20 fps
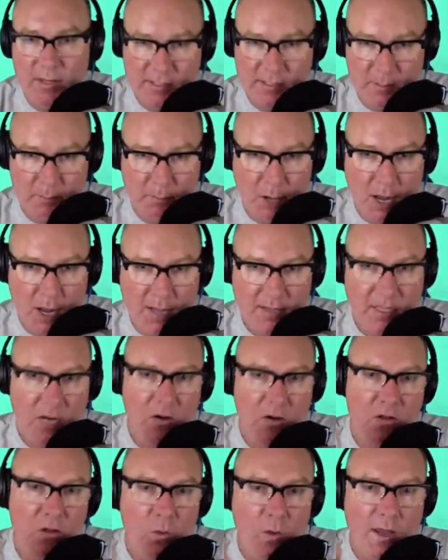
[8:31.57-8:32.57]
There's a bike
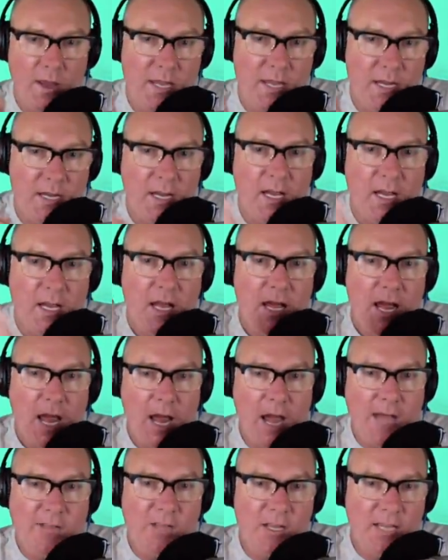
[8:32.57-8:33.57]
there on the way in.
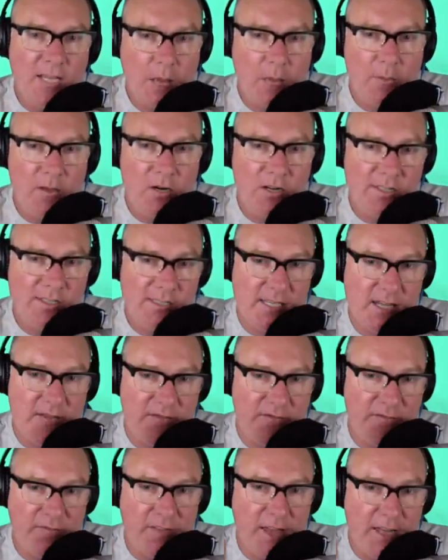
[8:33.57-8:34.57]
As I come in, I see a
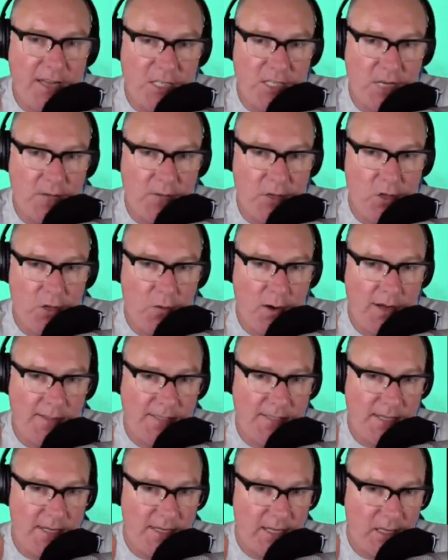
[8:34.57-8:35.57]
flash of a
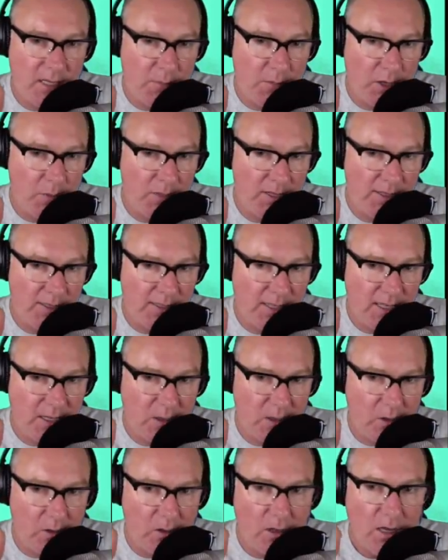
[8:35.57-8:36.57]
UAZ down the bottom of this
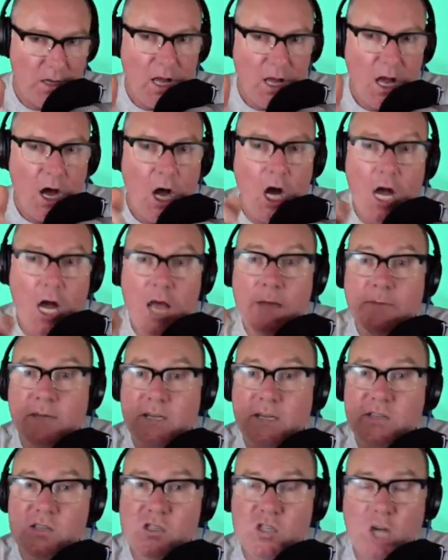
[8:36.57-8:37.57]
hill. I am going
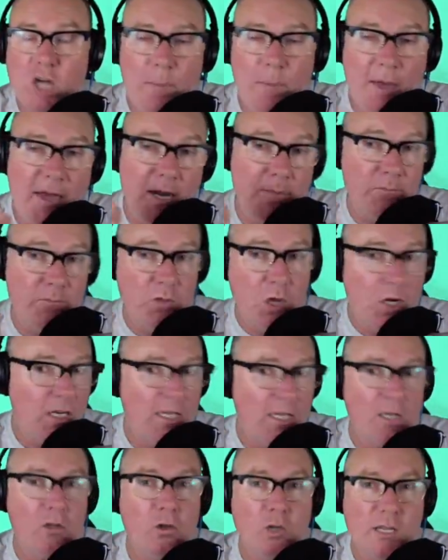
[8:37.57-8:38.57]
to stop, and I'm not
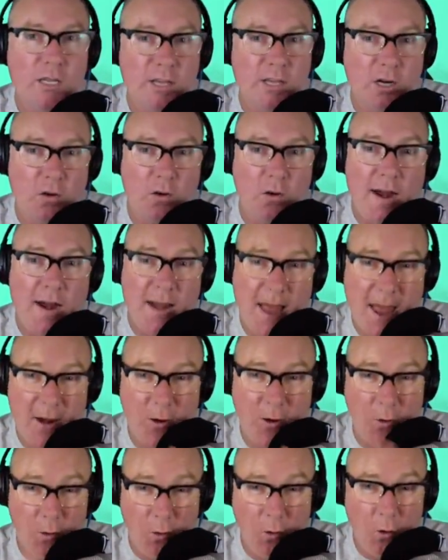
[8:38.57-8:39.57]
going to look at the crate at
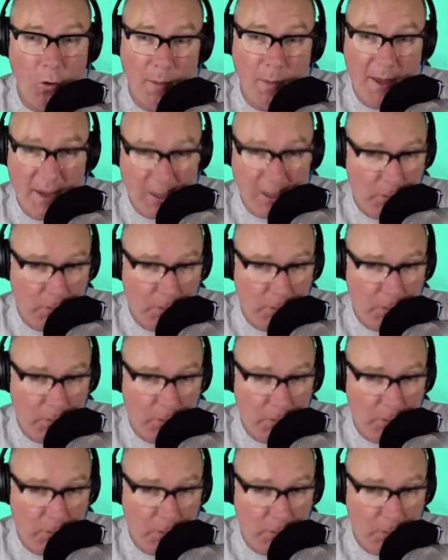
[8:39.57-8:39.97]
all, man.